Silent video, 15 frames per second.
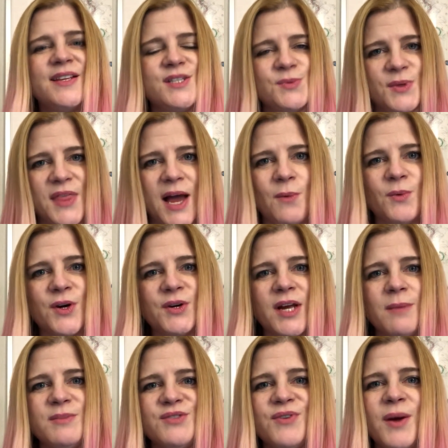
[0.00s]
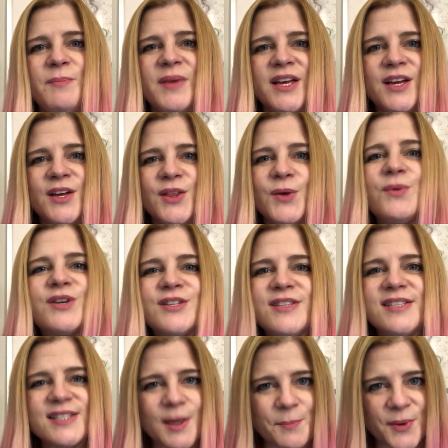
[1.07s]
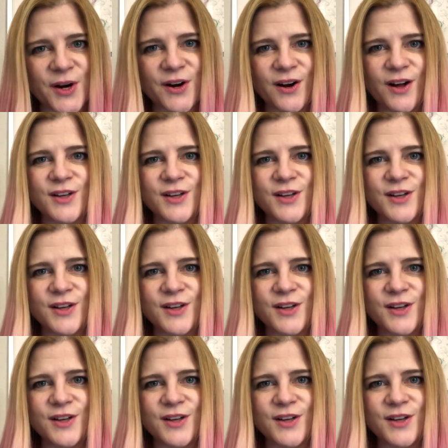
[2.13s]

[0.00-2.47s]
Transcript: That's what that word comes from. The word supper